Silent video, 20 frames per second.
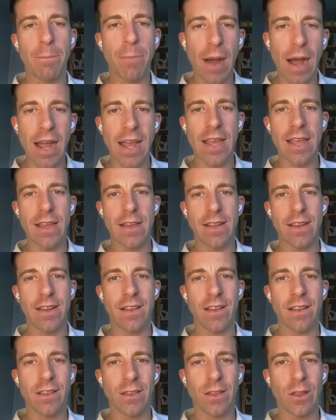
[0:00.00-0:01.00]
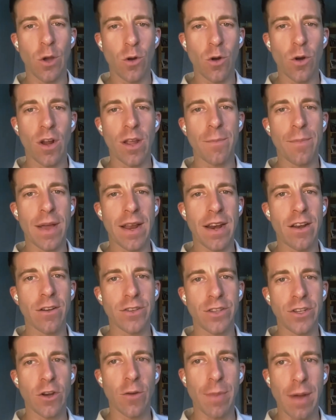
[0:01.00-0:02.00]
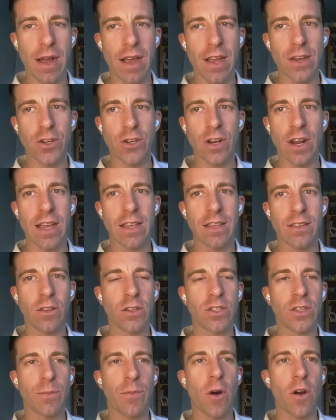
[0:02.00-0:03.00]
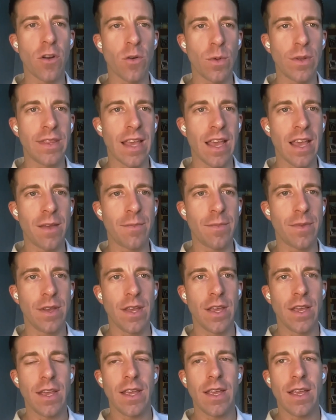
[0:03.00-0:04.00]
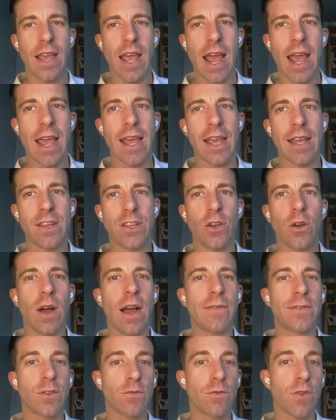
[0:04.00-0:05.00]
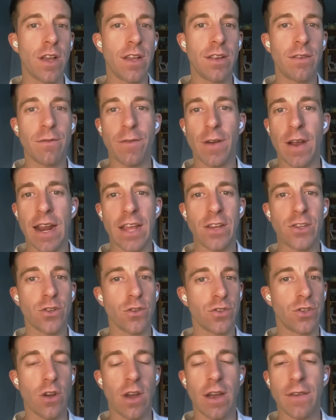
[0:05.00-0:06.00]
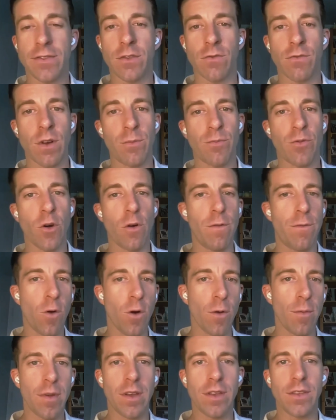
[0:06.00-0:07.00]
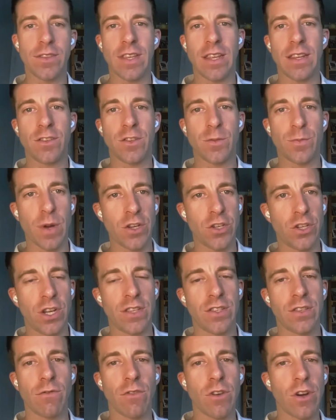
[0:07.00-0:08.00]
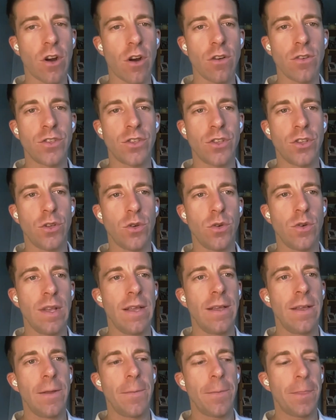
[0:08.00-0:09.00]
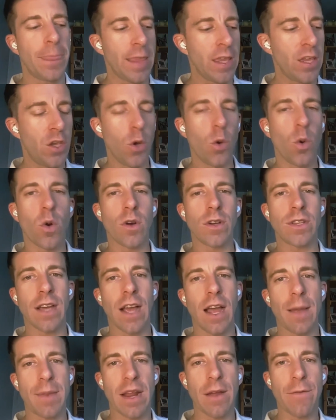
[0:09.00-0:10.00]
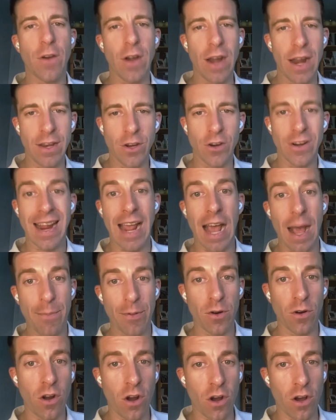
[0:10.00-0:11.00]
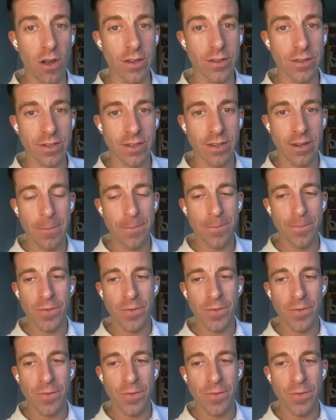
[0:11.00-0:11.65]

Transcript: buy local competitors nearby? Should I look to partner with them? And you'll have to run financials, you'll have to run pro formas and spreadsheets in regards to your time and effort and your capital costs